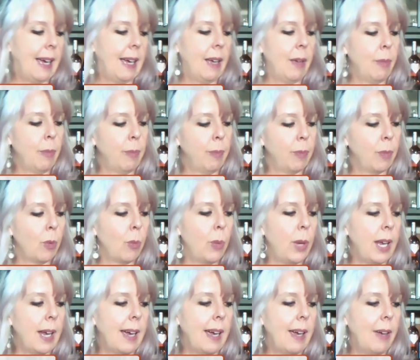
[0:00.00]
um,
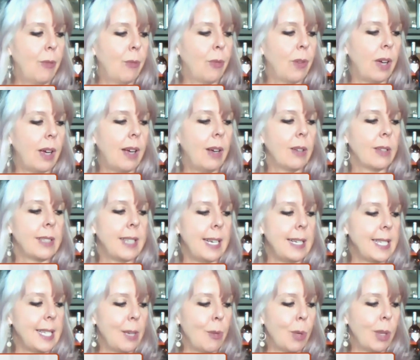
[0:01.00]
we have
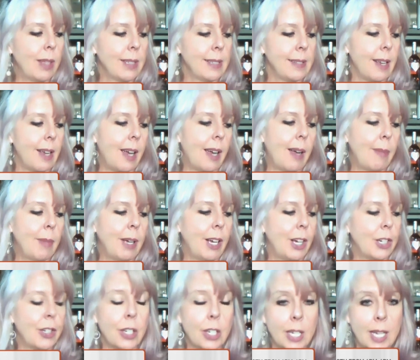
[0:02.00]
tasting with
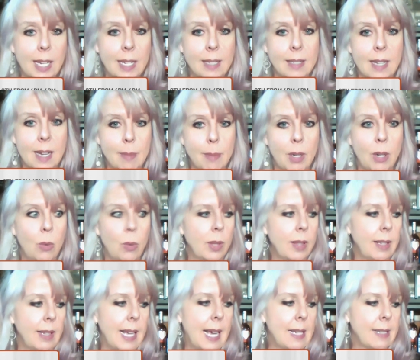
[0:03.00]
Tom, a cooking demo
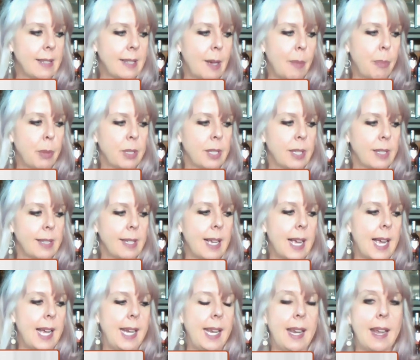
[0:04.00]
with the Last Supper
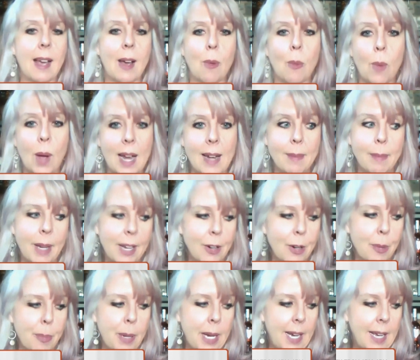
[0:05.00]
Society, a
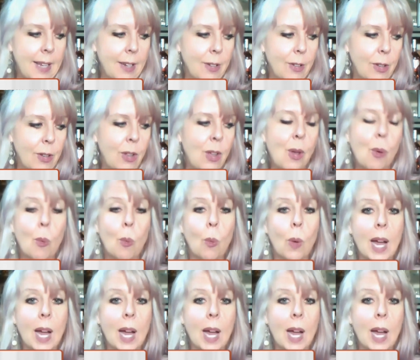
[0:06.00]
winemaker panel,